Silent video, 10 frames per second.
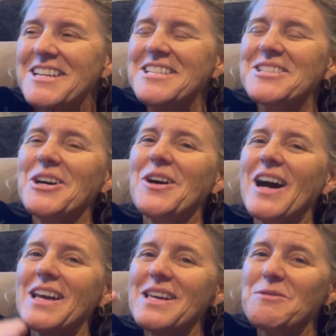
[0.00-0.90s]
So
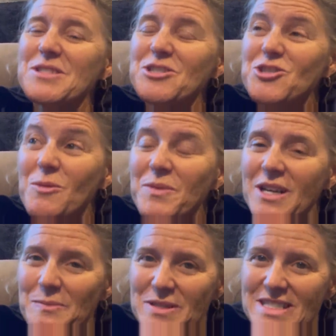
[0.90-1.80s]
he was jumping
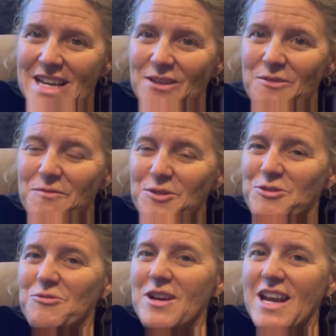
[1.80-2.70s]
up and down for
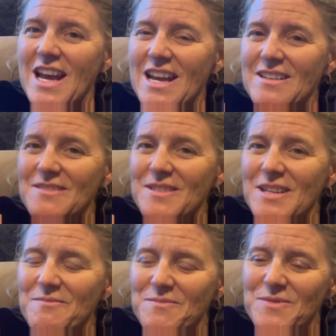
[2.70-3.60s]
joy and
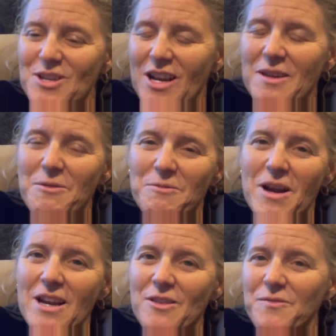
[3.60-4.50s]
talking with
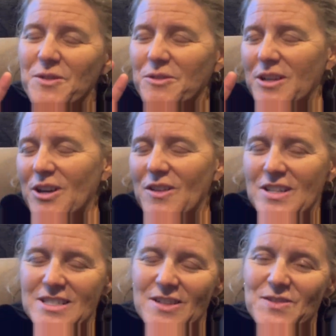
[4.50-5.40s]
Ryan on the phone and all
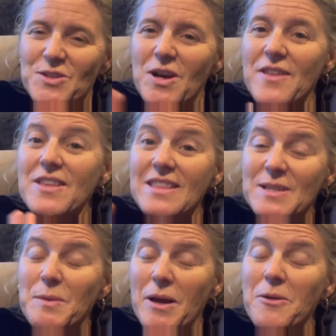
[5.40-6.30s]
that stuff. So I think that's
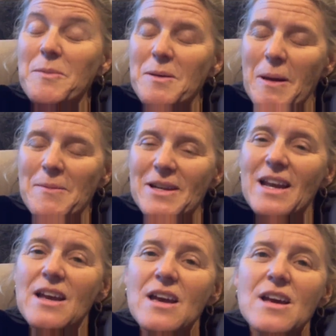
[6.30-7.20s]
probably what made him happy
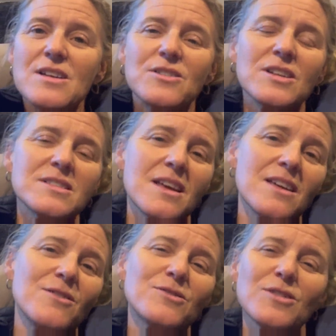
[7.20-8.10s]
today. So, you guys,
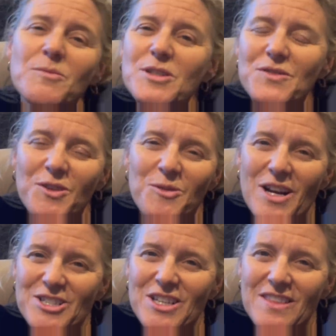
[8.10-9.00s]
thank you so much for watching.